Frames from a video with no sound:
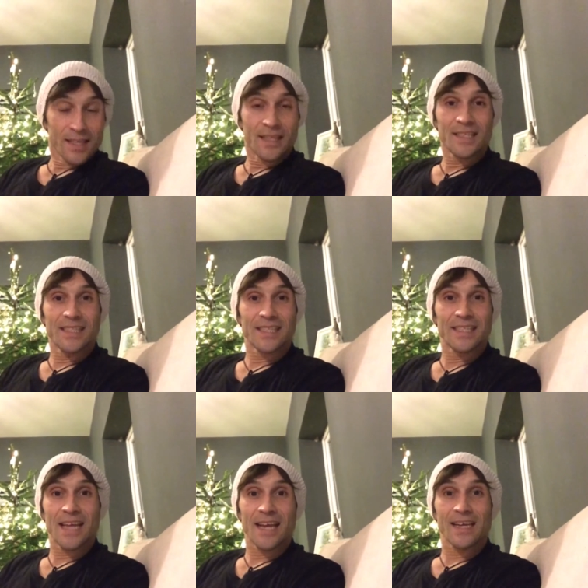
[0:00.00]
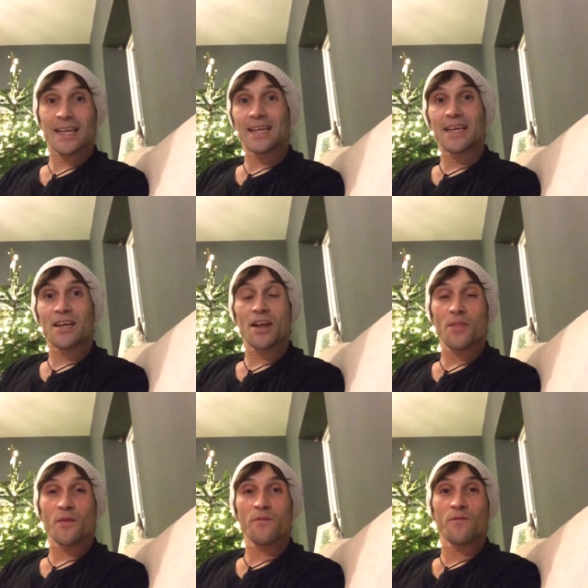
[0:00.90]
this is technically
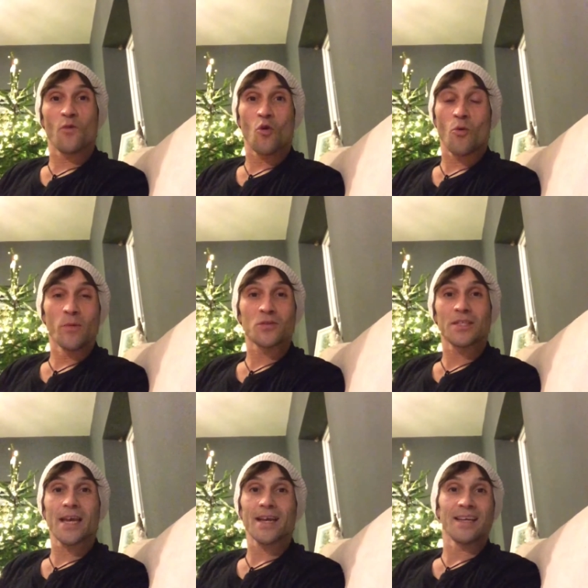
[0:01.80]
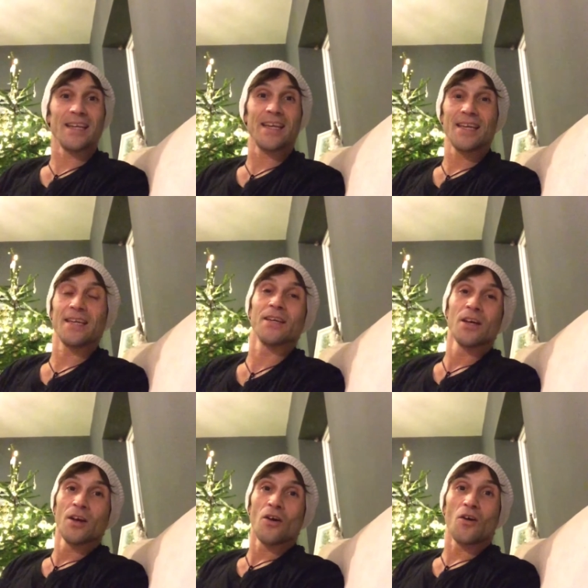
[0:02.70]
another form or
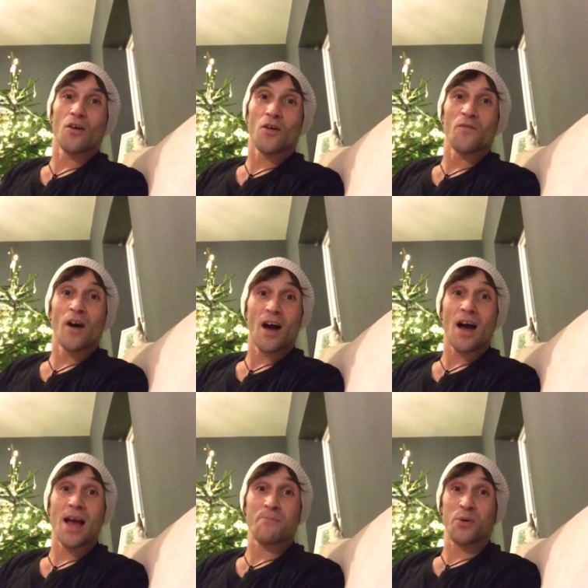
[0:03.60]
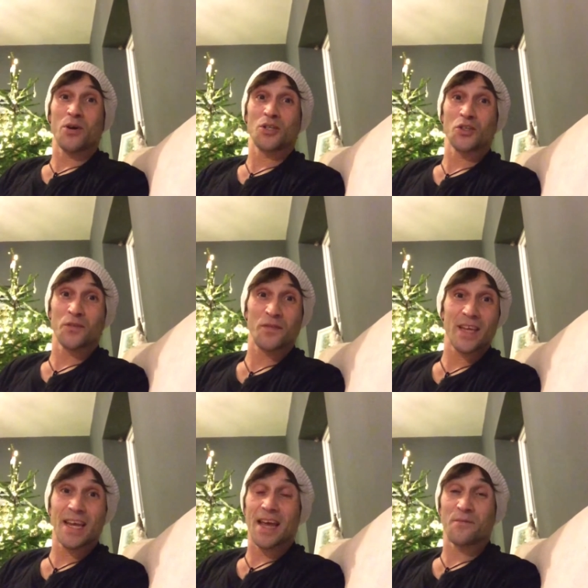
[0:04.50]
technique of
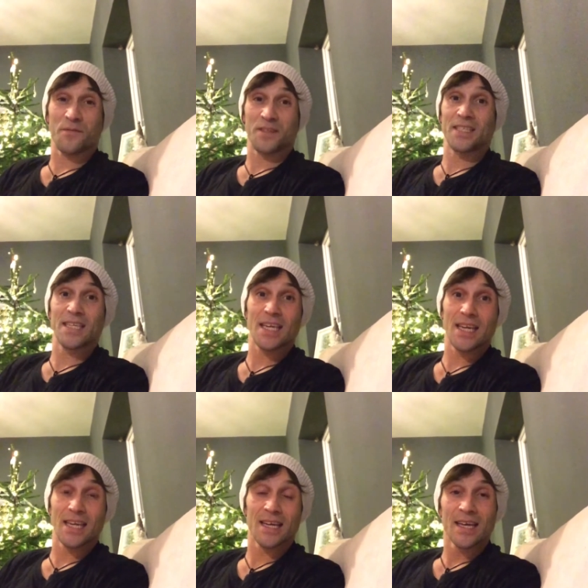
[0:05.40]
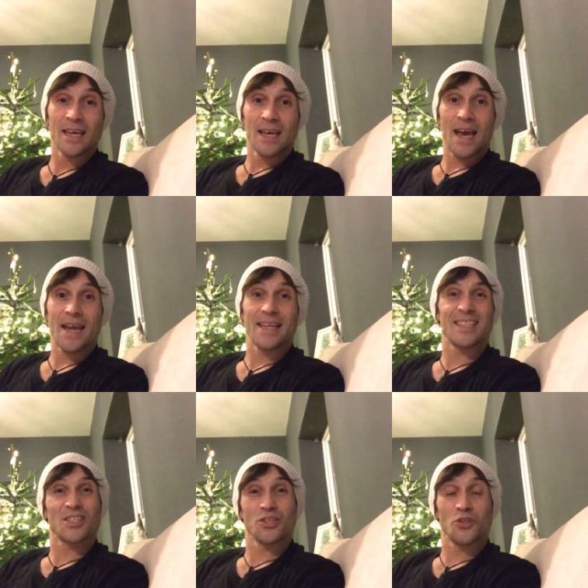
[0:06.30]
hypertrophy and fatigue, and
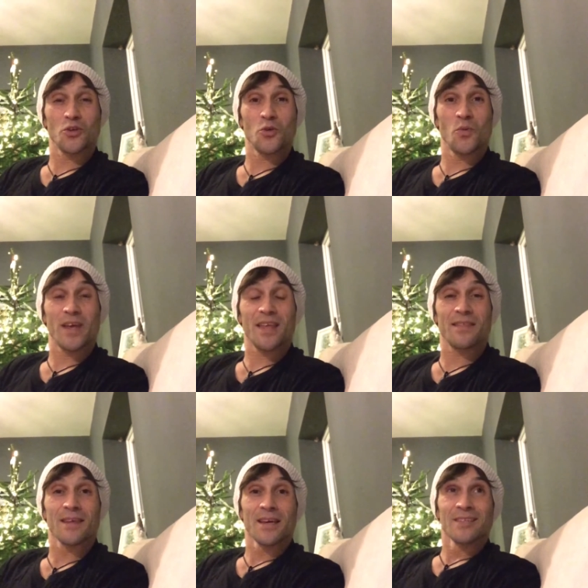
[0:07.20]
it's to do with